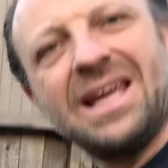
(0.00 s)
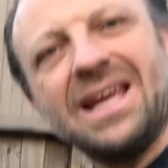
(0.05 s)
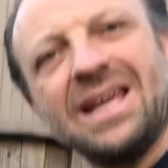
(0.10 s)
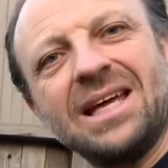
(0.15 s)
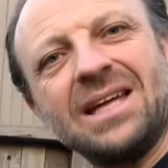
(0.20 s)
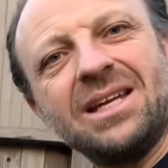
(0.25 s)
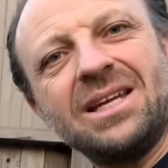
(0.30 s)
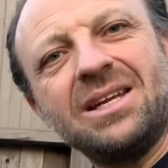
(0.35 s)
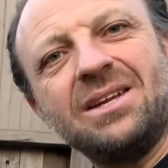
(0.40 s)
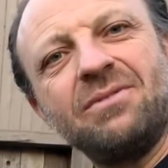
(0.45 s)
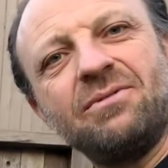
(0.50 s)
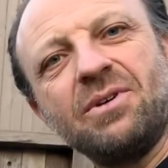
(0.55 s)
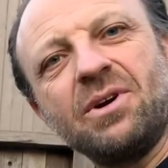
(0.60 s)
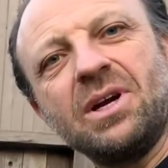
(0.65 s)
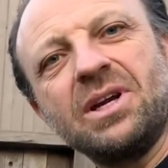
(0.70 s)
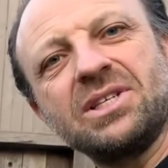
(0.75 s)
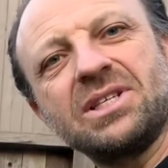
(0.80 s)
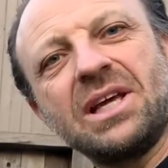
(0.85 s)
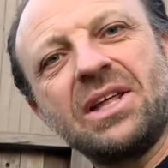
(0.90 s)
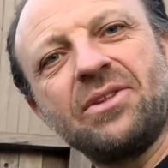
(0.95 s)
and
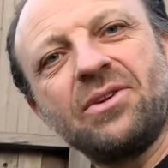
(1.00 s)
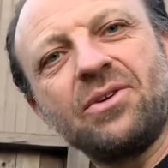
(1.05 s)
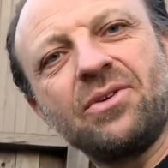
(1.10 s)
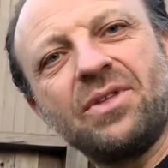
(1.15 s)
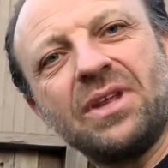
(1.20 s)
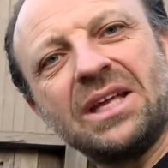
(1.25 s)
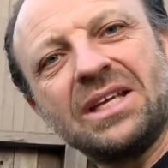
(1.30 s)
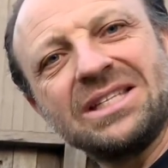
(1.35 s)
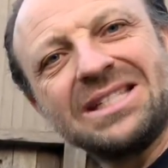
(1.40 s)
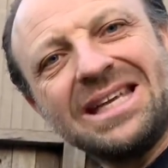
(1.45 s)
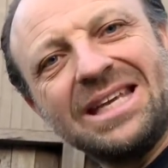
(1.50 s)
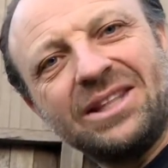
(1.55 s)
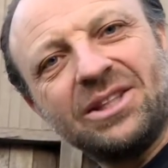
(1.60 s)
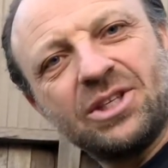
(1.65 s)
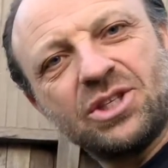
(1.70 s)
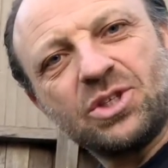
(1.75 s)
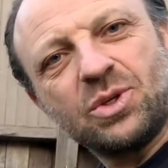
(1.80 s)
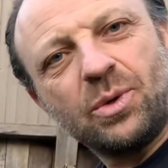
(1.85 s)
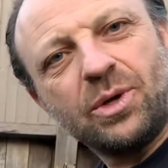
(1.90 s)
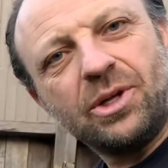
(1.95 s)
various other things in the
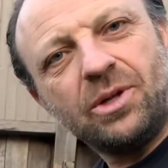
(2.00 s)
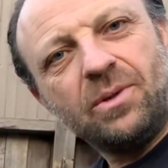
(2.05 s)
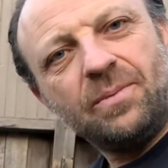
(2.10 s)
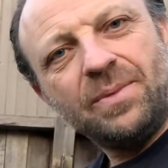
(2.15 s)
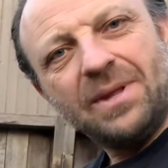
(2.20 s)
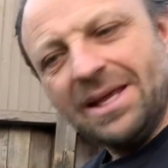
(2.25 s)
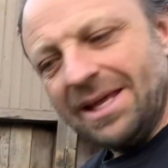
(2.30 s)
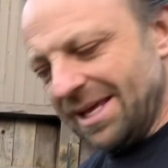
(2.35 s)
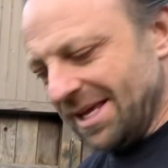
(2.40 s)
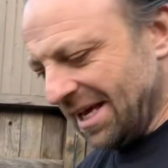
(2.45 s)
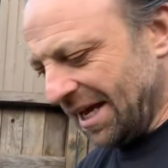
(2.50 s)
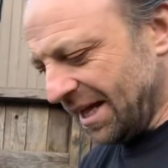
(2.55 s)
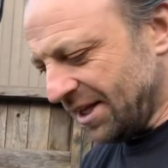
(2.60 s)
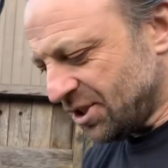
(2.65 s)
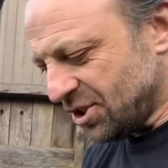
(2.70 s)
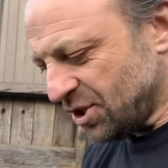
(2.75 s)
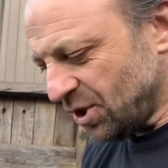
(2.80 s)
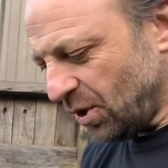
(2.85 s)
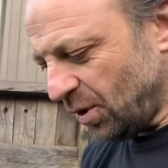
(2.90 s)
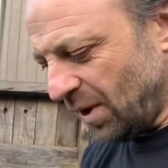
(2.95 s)
soil.
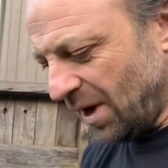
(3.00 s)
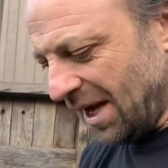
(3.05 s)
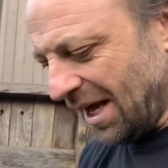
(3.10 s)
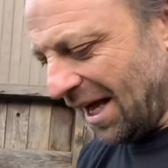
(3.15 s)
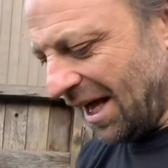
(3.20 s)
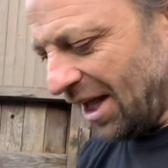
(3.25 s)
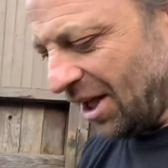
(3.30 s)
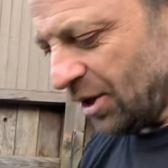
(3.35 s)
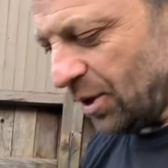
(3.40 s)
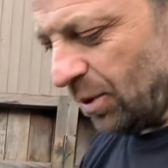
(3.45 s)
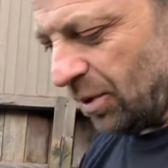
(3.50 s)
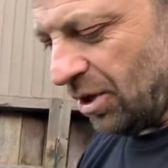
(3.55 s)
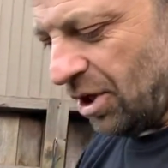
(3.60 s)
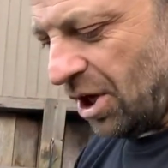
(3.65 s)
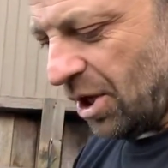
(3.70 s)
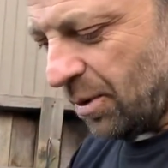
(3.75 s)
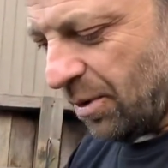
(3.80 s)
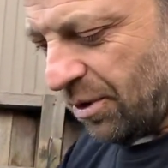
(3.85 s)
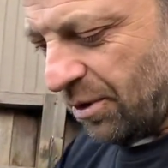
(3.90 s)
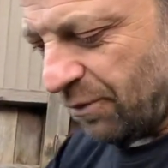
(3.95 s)
And so I'll go along with a